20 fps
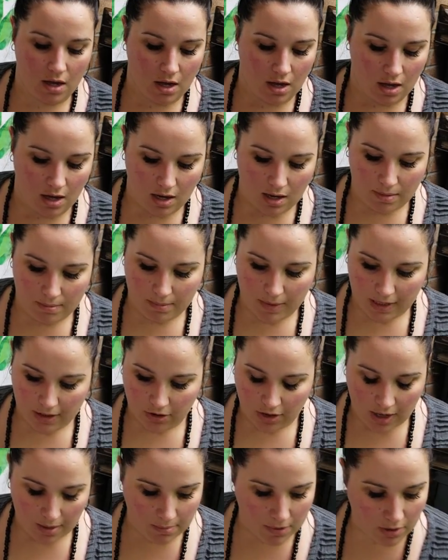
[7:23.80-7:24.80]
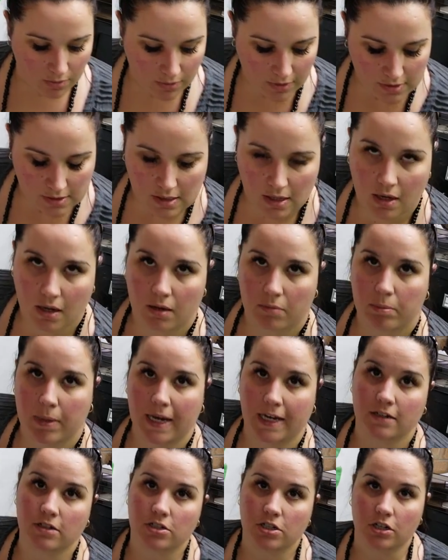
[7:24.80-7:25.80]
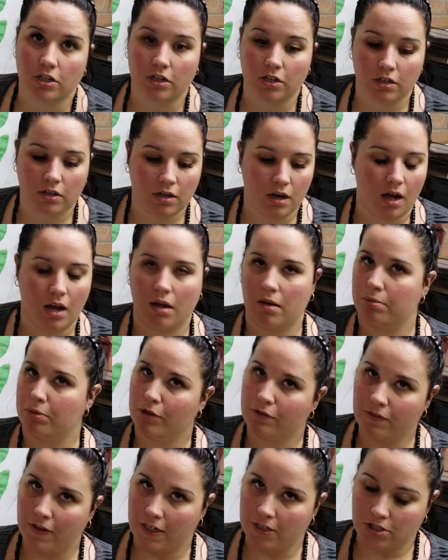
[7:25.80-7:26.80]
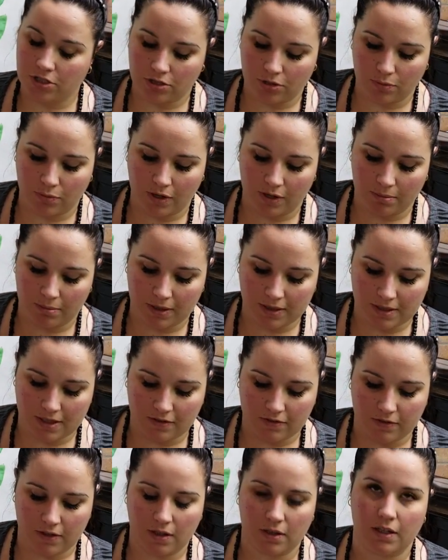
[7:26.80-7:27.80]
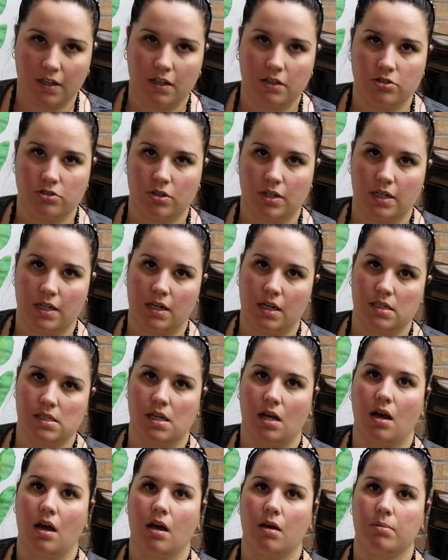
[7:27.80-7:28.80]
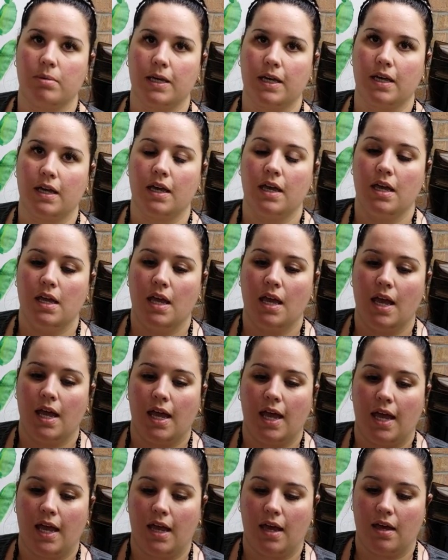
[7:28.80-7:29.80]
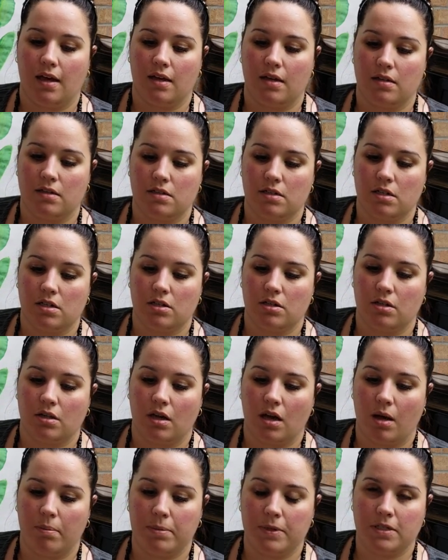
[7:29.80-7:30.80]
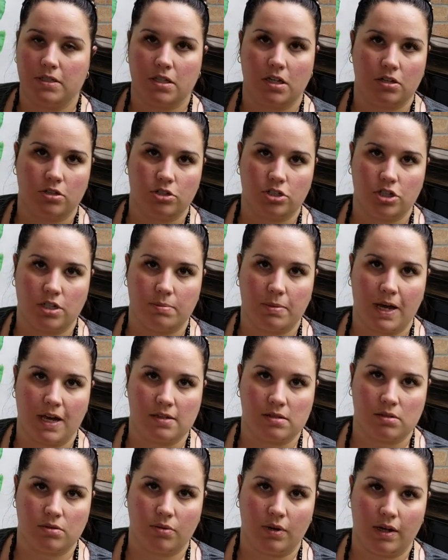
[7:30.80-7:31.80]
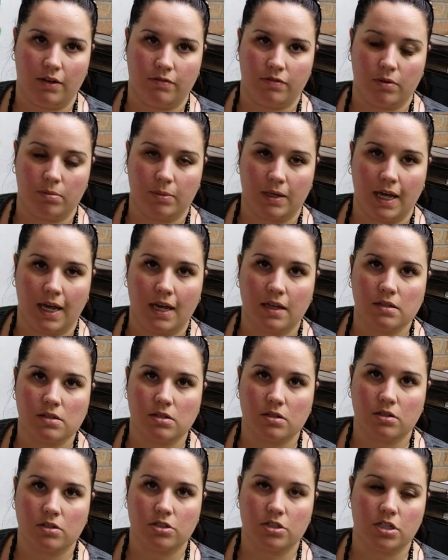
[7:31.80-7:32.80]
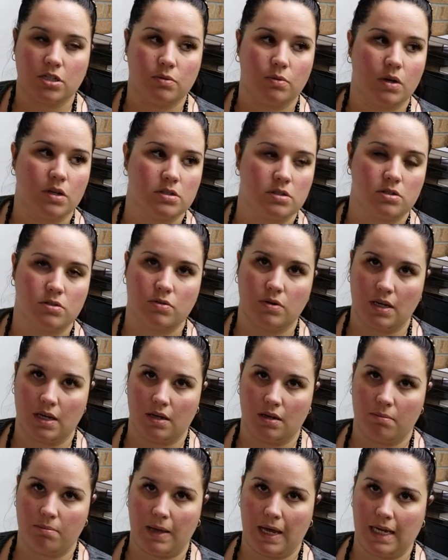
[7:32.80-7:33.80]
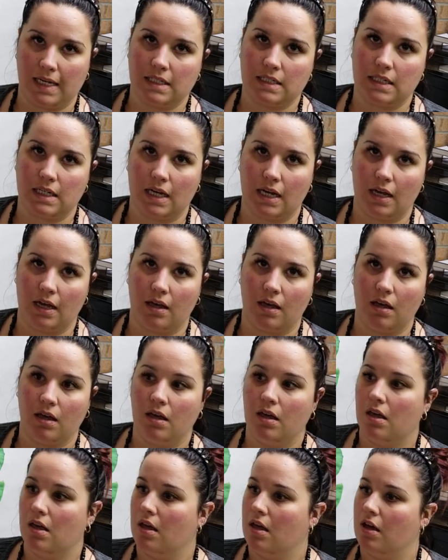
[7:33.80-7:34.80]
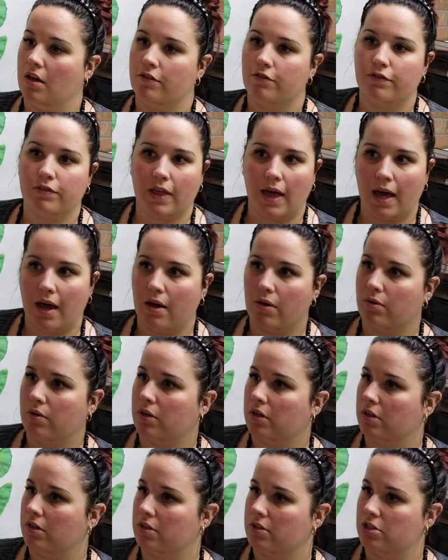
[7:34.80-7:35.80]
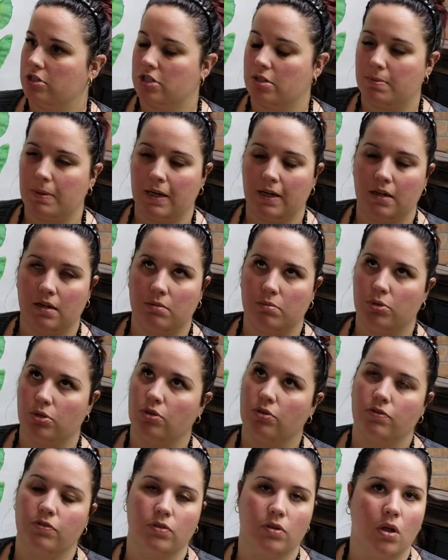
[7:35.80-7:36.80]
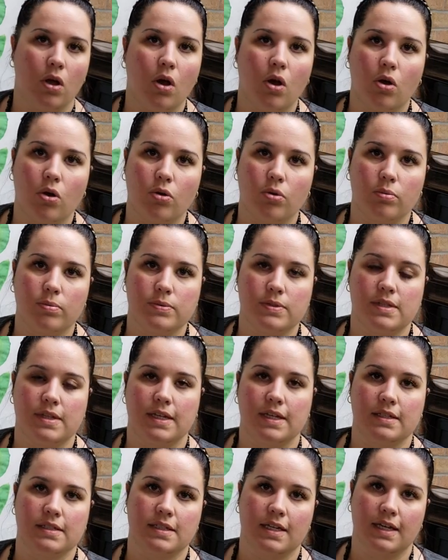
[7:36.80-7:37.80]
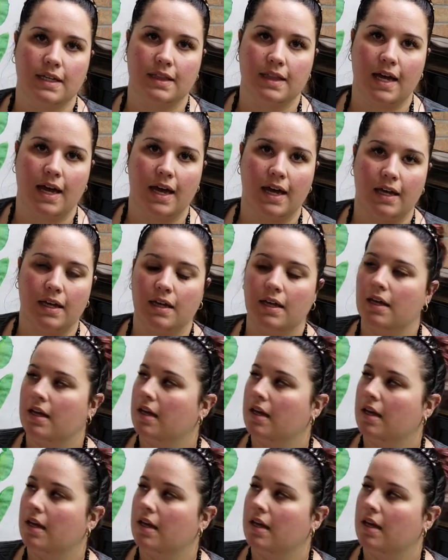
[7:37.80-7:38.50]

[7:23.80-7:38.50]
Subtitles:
My grandma was a painter, not a professional one, but definitely enjoyed it as a hobby. And up until she passed away from cancer, she was doing painting flowers, she painted beautiful homes, things like that.